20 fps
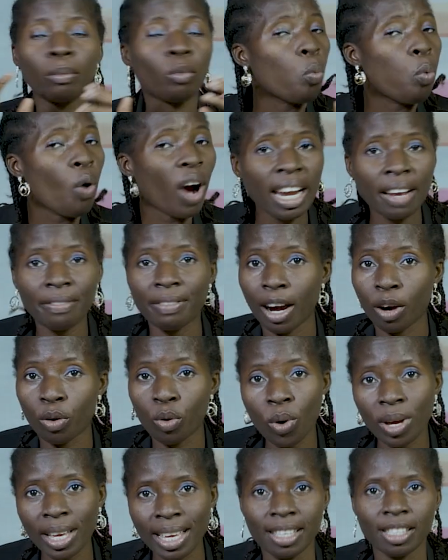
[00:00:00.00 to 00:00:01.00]
whatever,
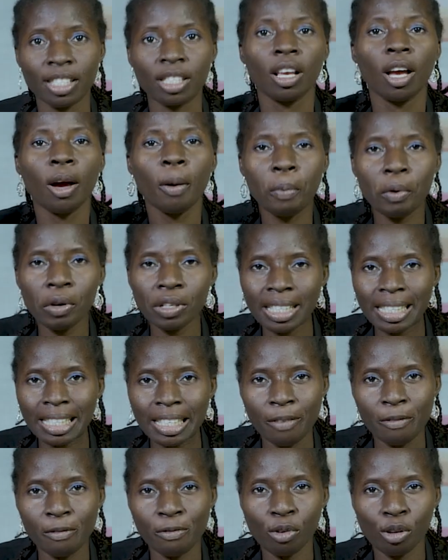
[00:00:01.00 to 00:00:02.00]
cookies. Put it
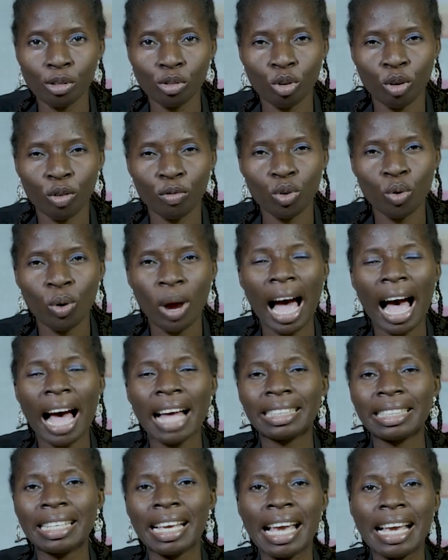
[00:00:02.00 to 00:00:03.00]
in front of you
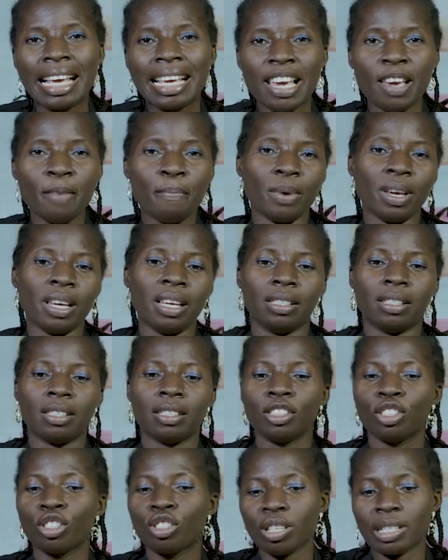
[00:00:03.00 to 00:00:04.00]
and keep it
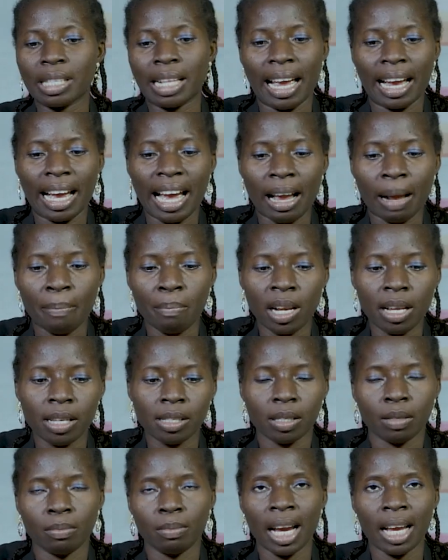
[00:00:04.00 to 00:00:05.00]
just like I
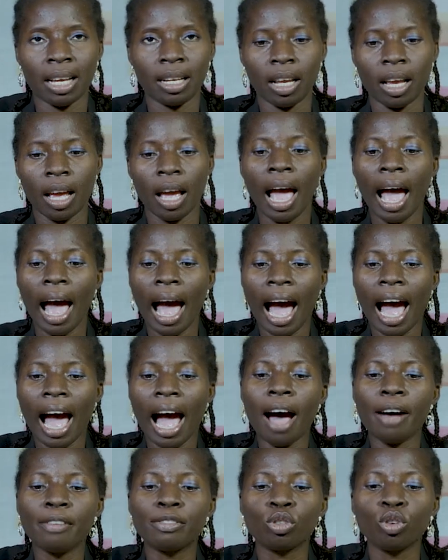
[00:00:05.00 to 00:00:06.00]
placed mine here. I
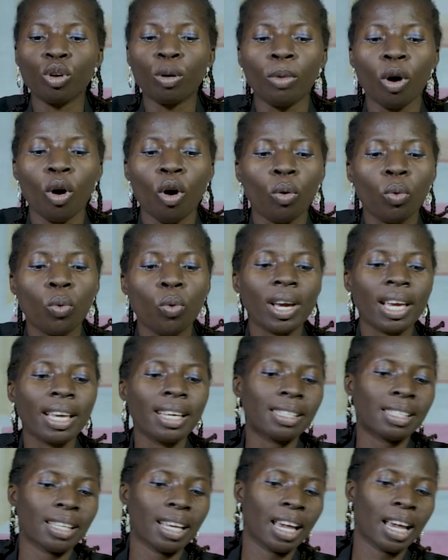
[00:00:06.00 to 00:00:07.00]
have some
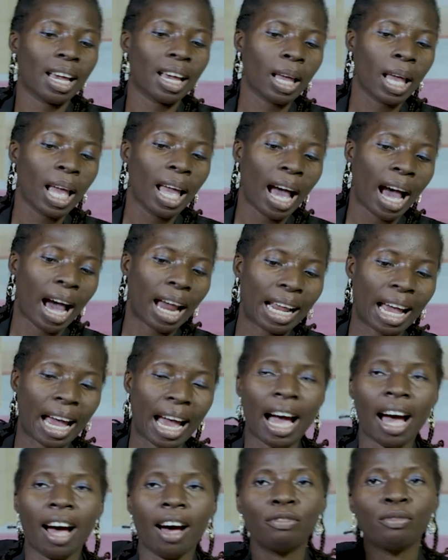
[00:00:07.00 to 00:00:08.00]
cookies here and I
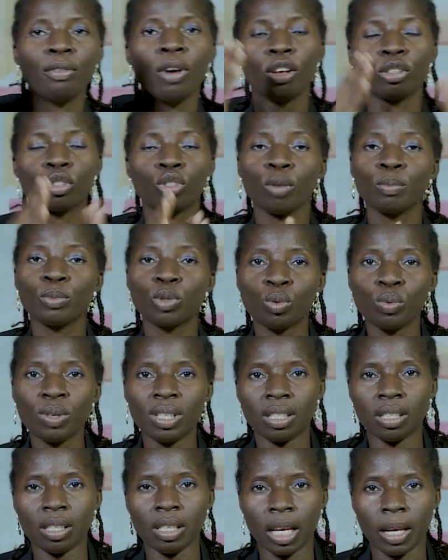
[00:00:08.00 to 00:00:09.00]
have some
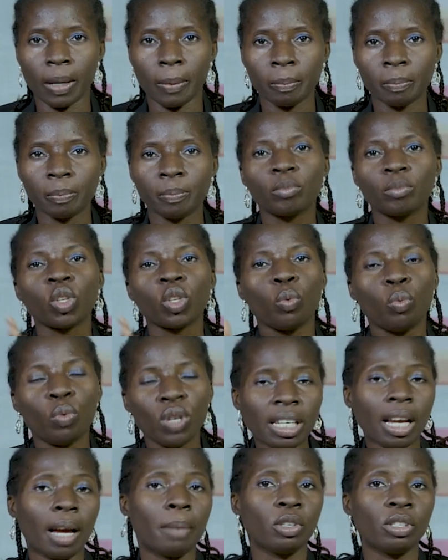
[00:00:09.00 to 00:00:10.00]
sweets here,
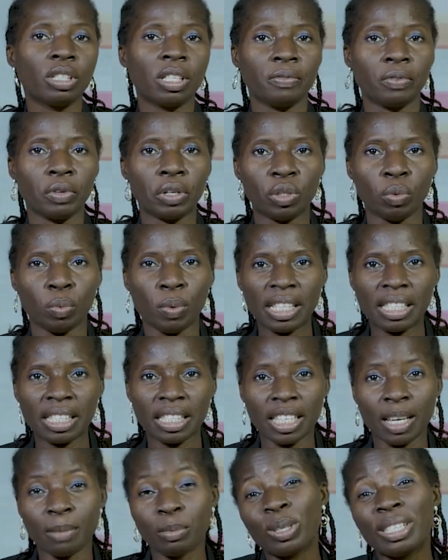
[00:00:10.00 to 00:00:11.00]
which I'm using for the
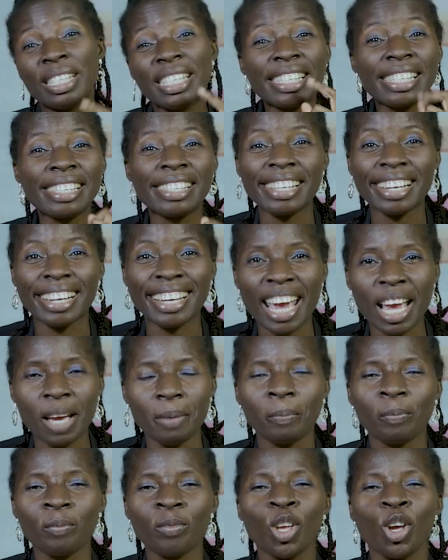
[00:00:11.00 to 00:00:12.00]
waiting game. So this is the
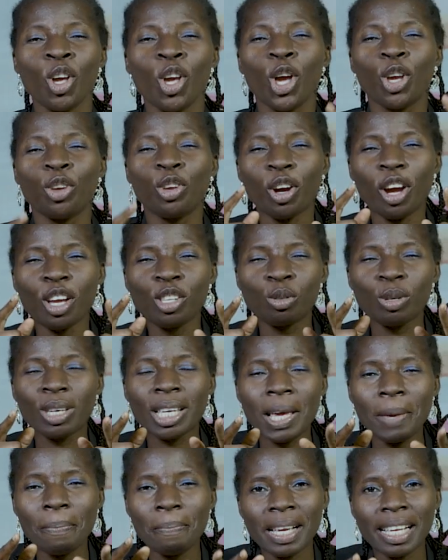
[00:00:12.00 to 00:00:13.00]
game. You're going to
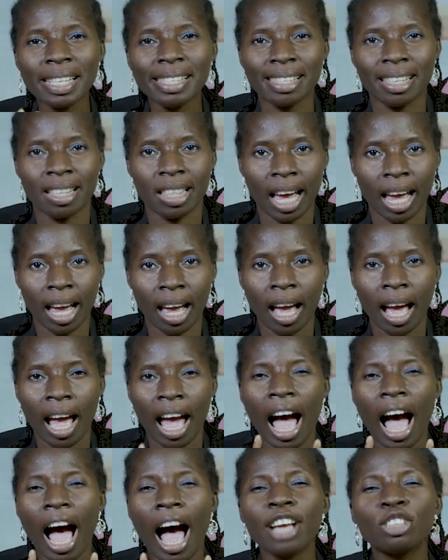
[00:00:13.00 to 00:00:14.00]
keep it there
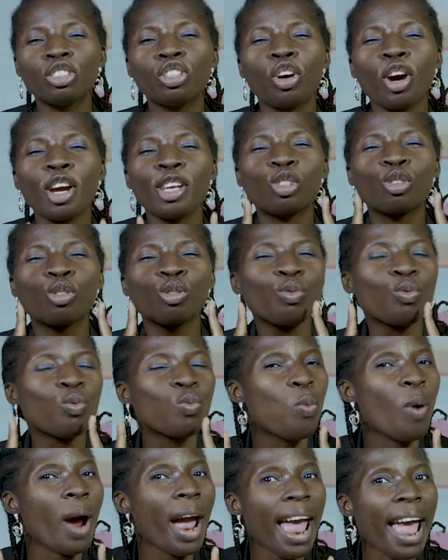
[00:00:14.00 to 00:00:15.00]
and you're going to
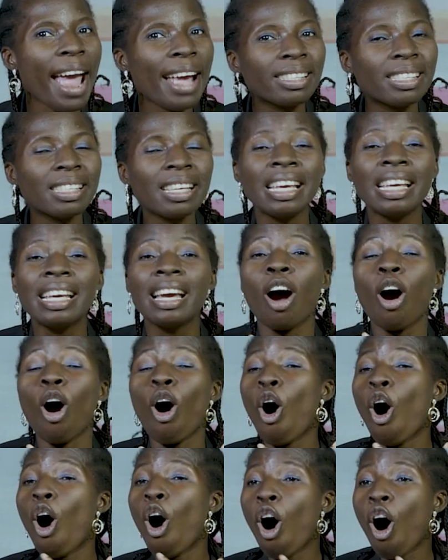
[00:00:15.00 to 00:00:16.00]
wait
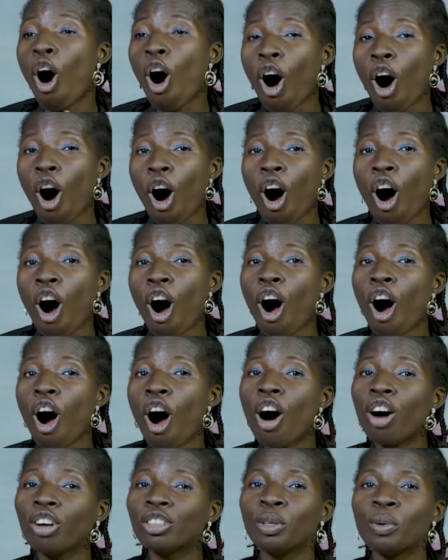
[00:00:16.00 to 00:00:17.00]

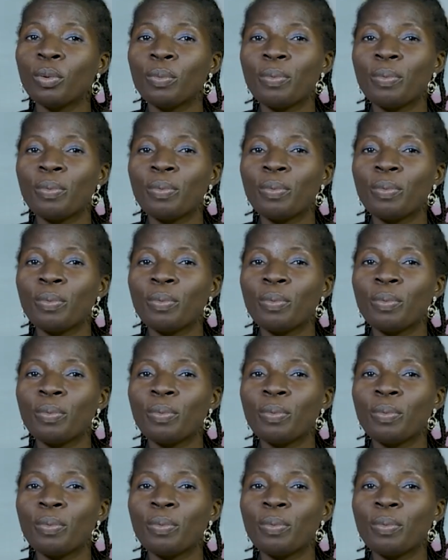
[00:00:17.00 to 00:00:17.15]
all the